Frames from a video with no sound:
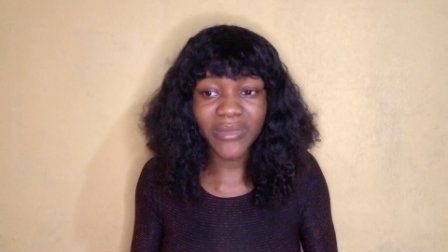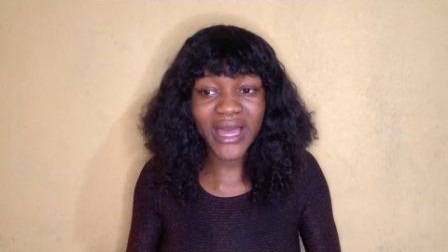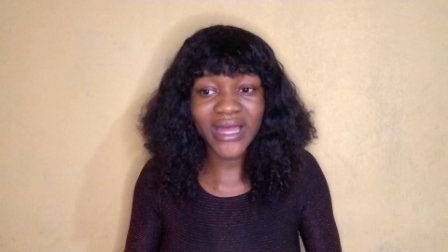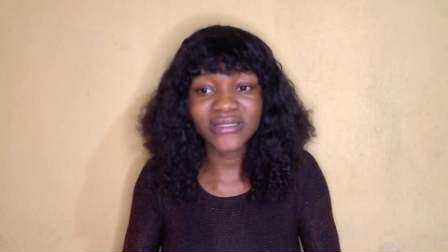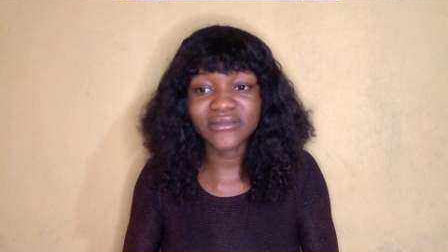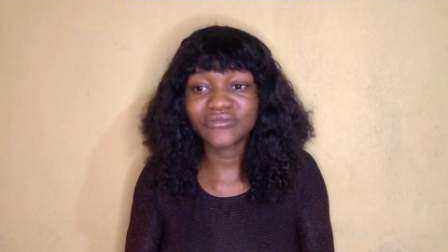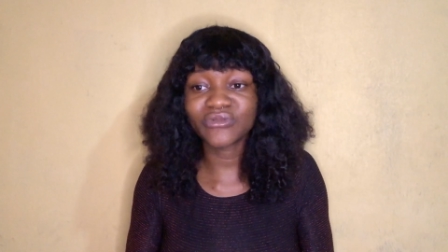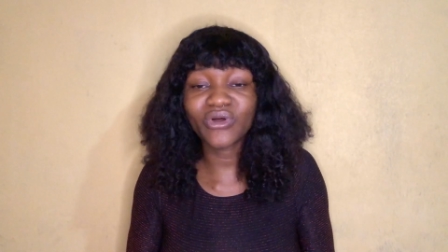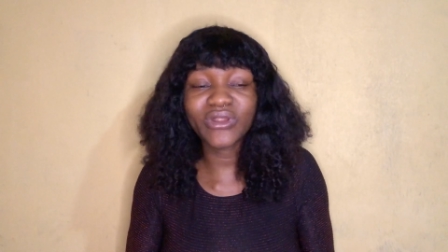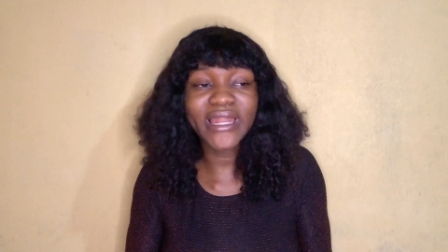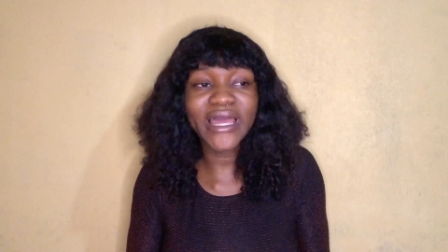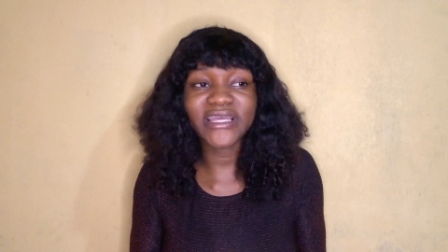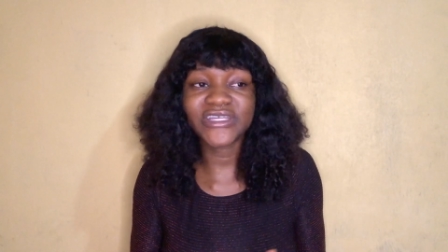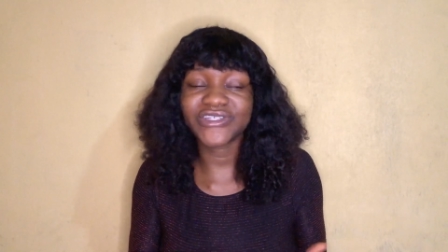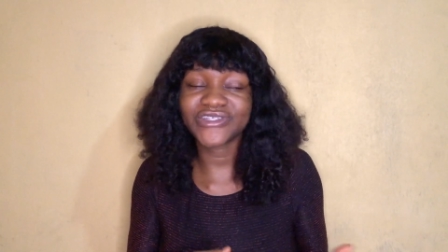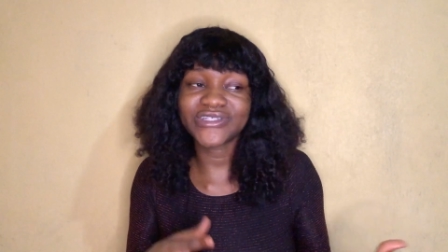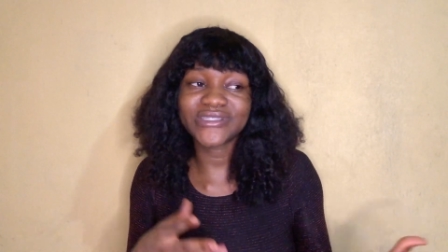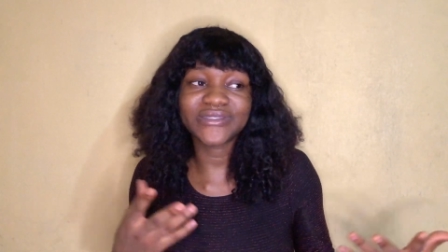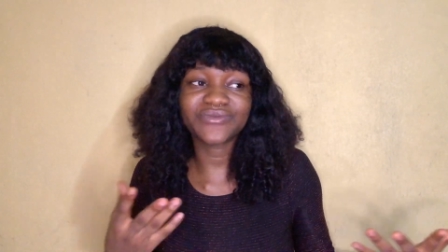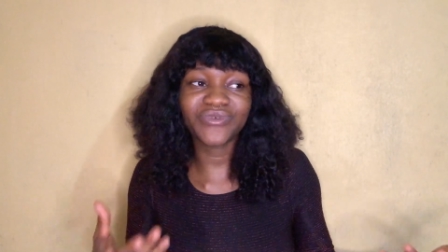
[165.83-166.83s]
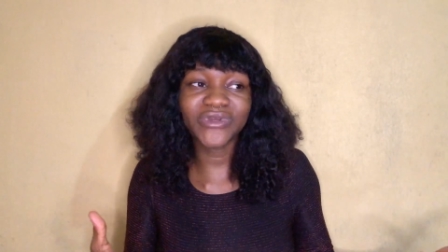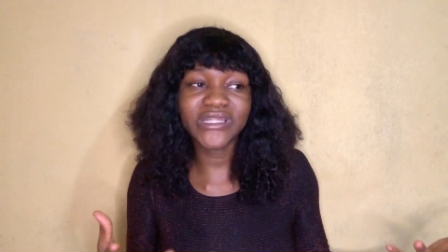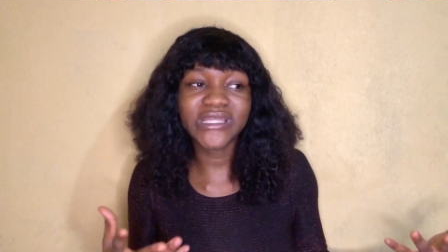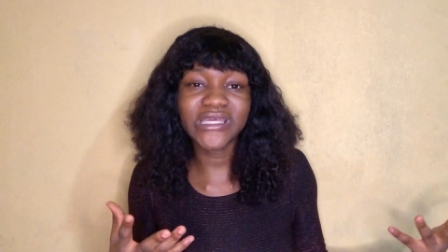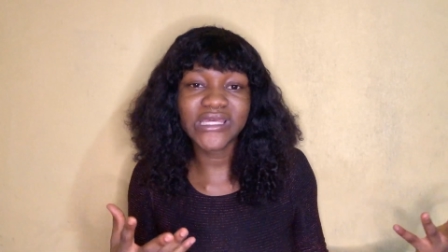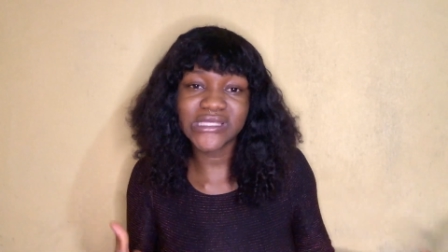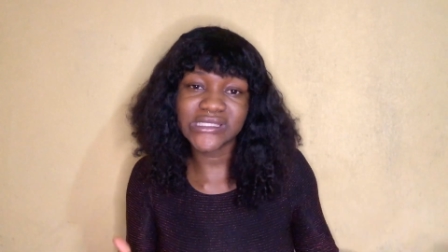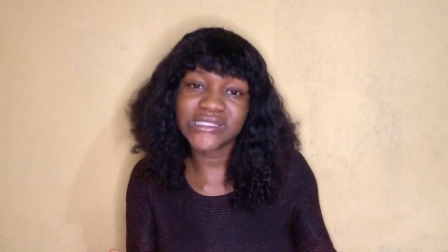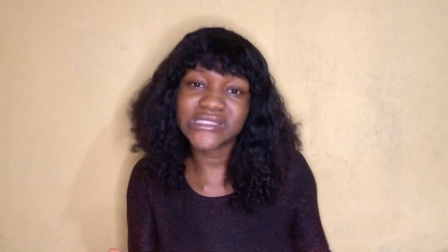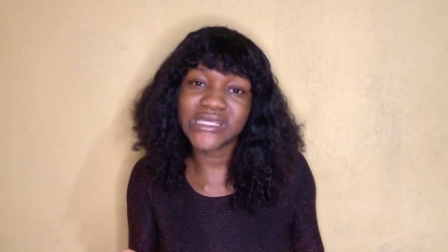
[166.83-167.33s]
and not like she's
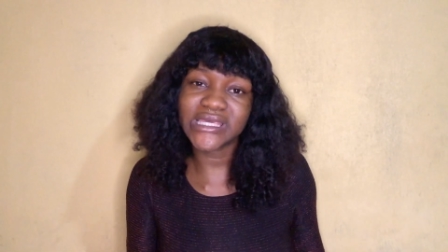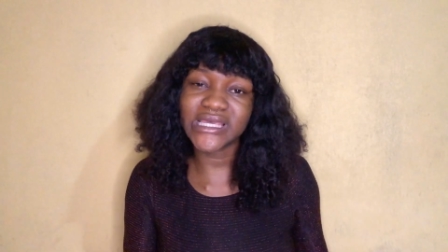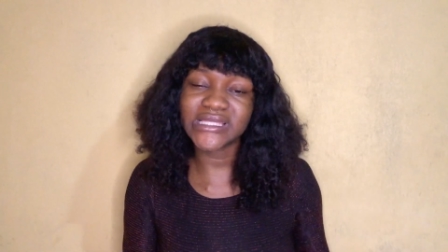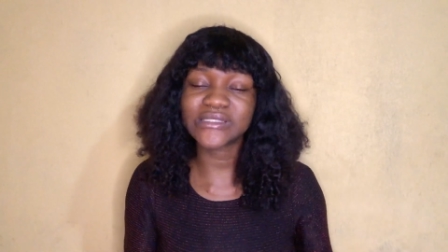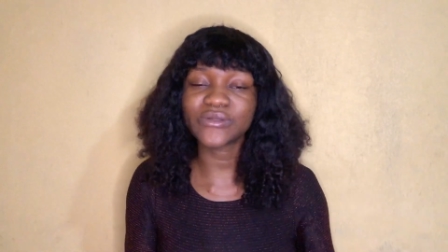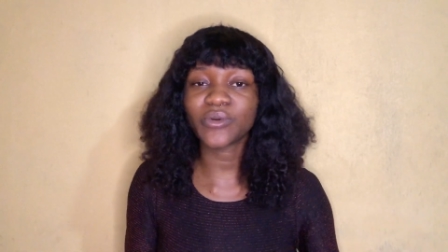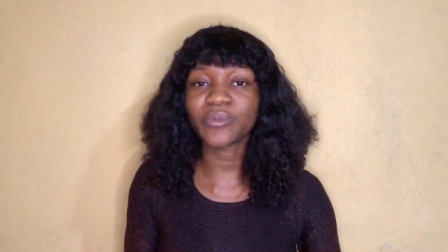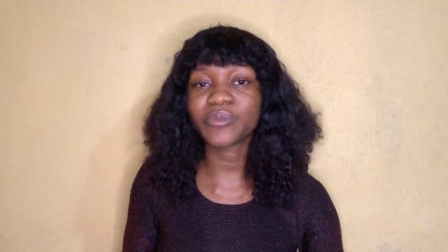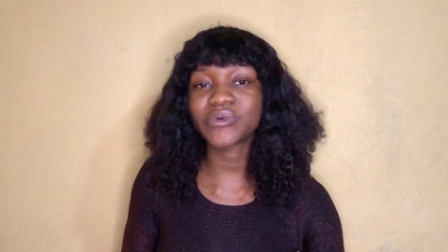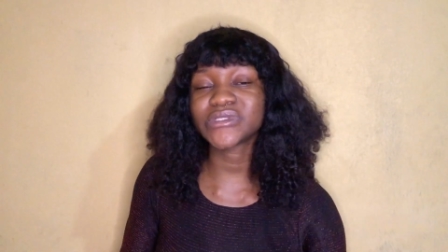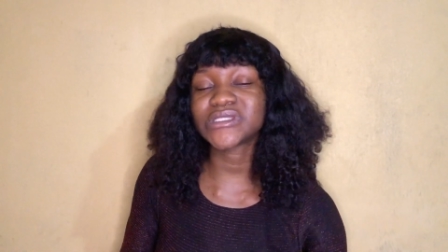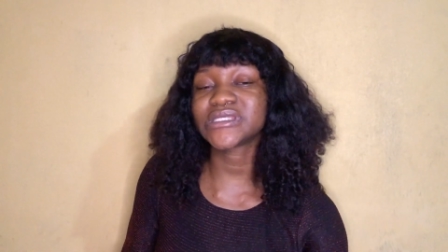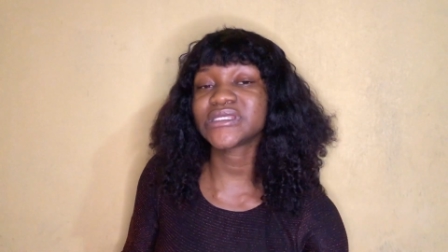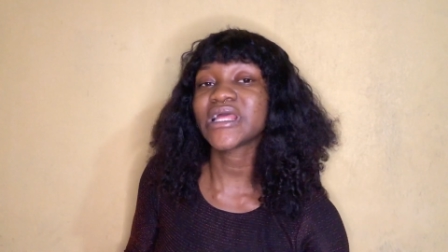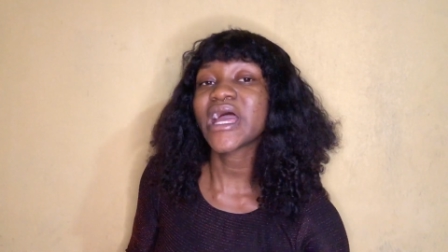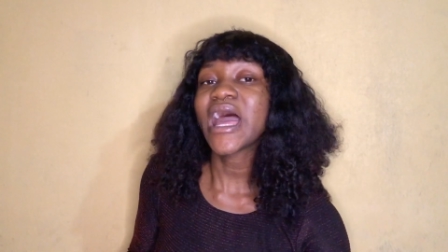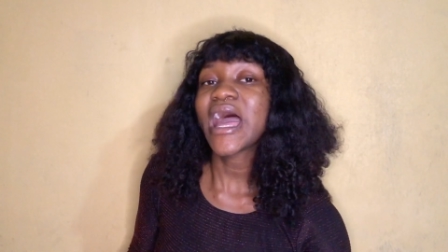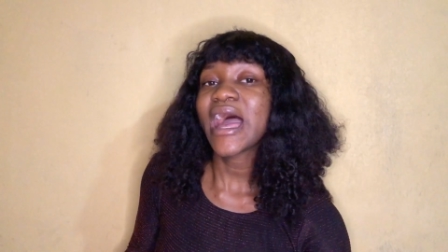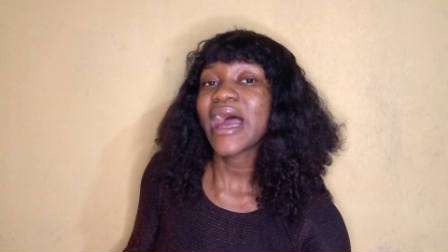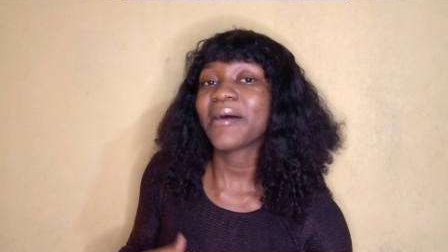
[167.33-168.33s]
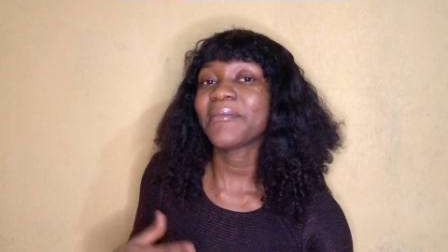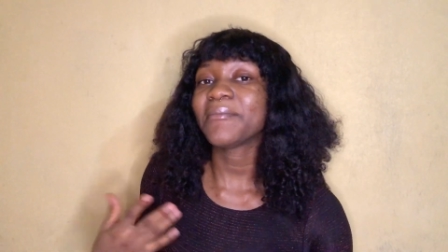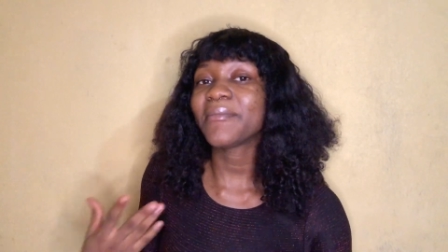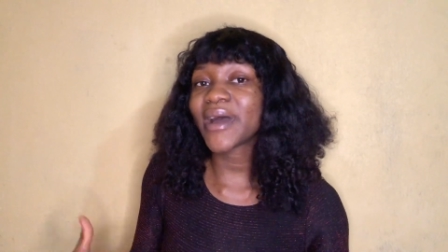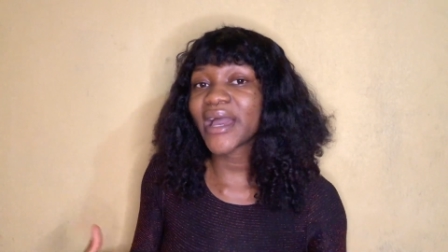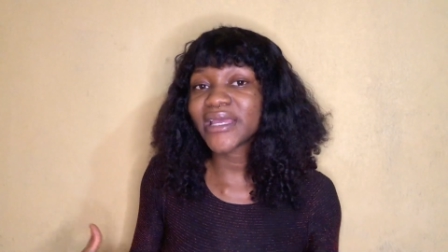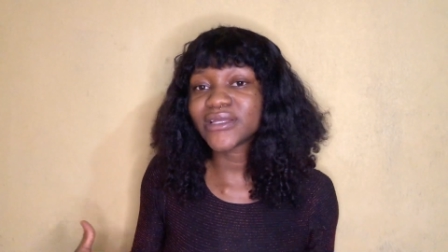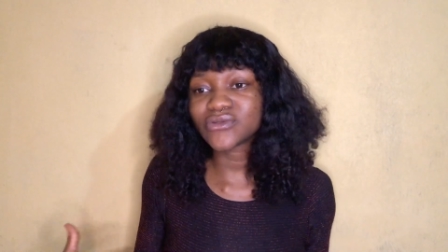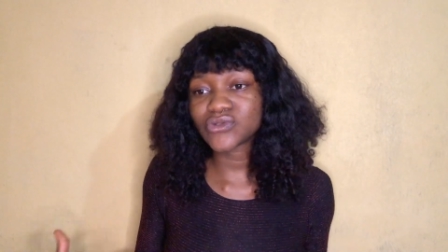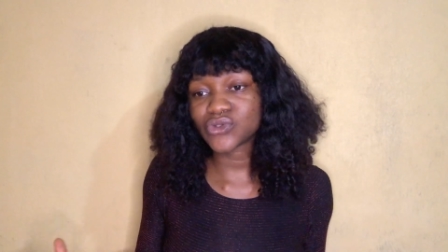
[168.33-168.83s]
really instigating or putting her
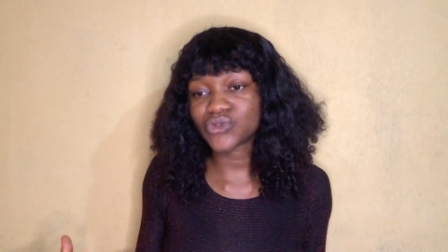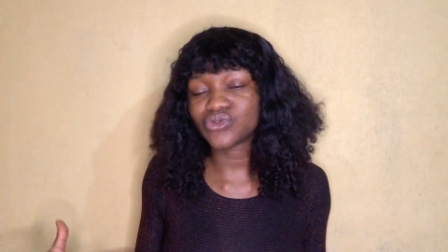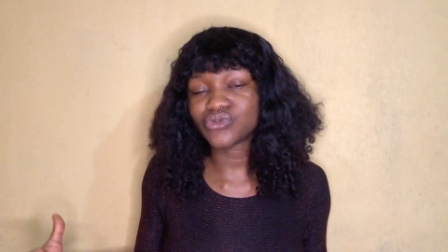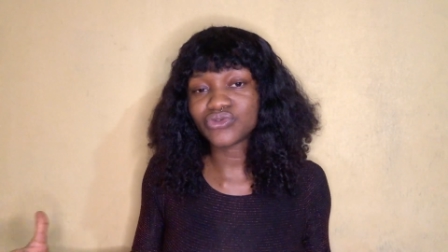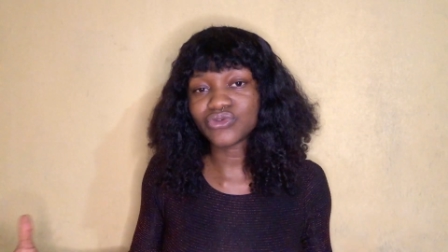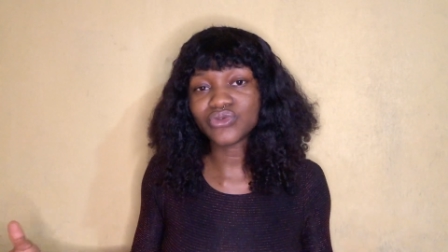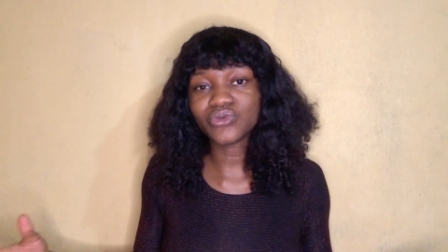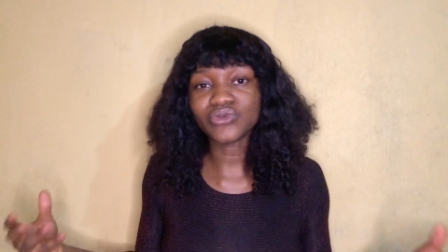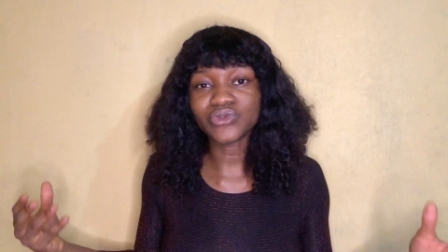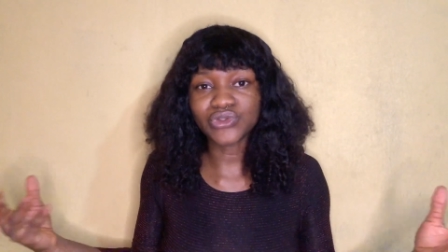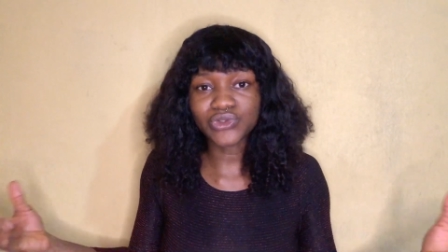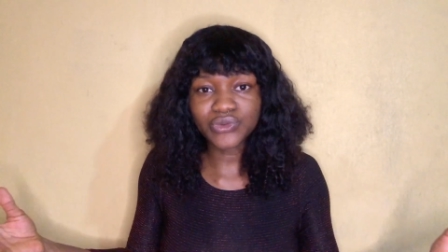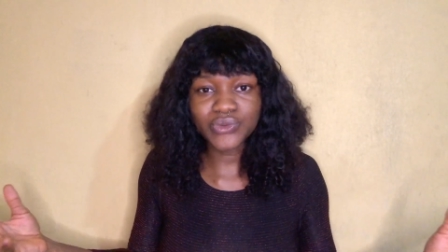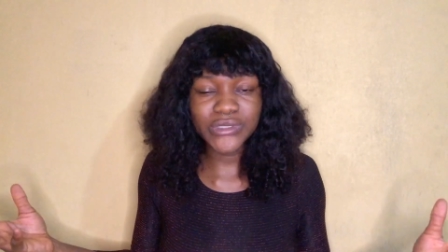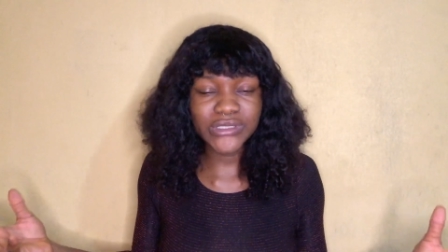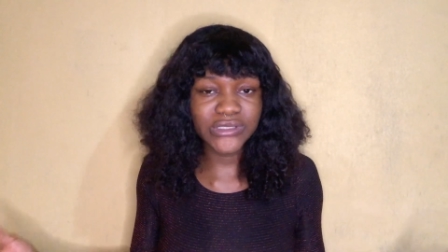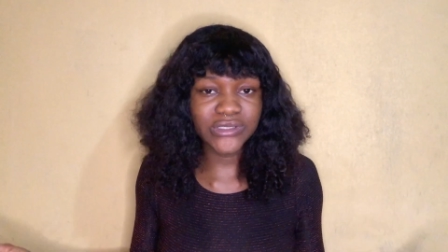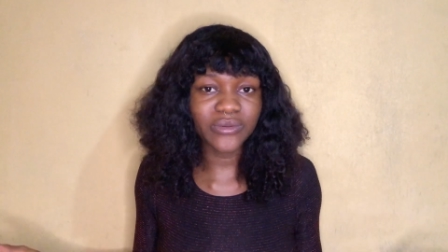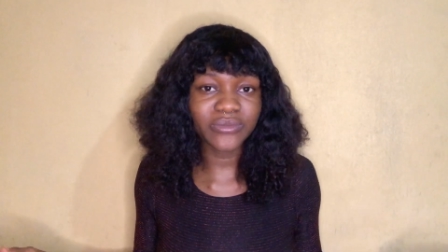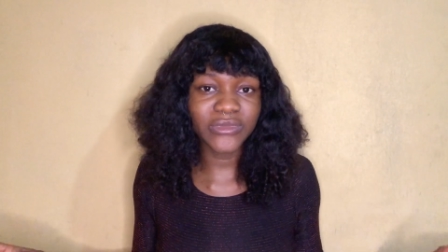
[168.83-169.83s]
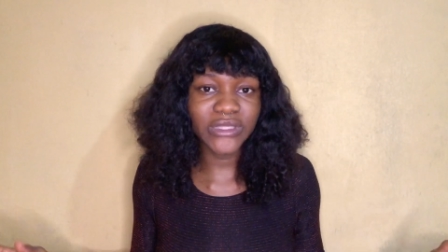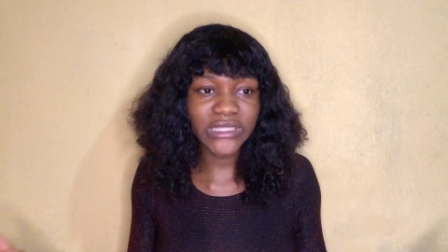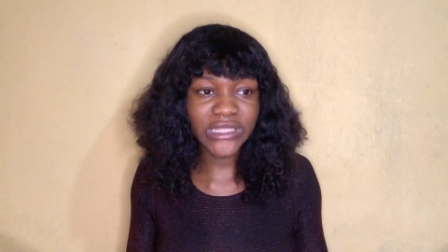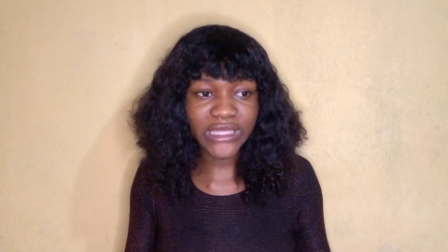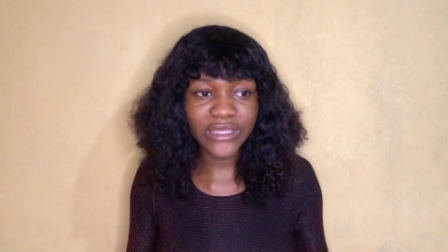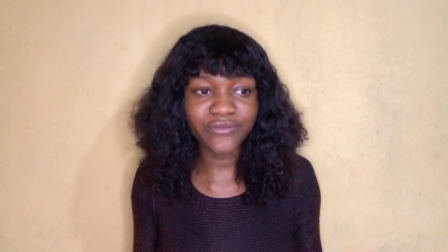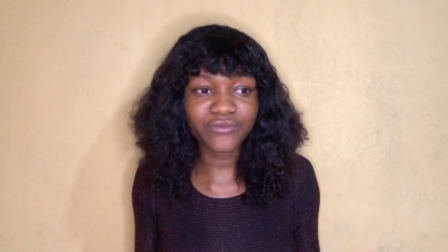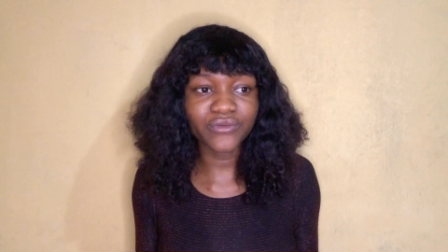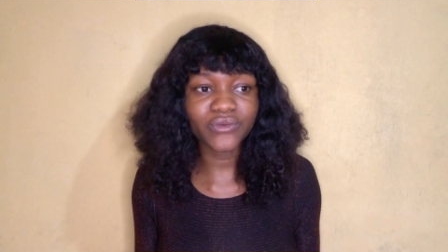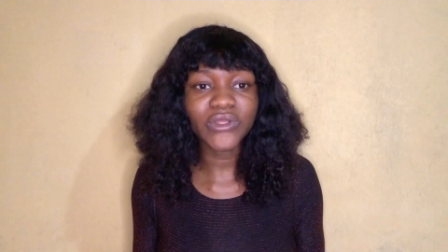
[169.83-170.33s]
mind to, you know, doing something
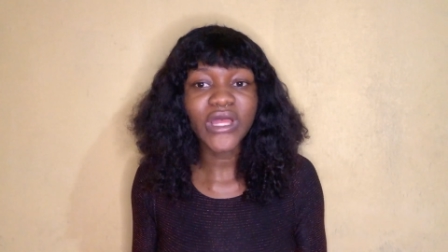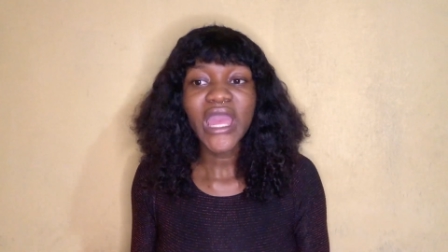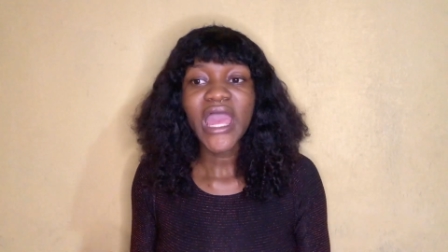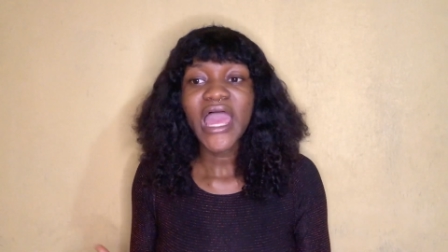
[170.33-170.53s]
evil.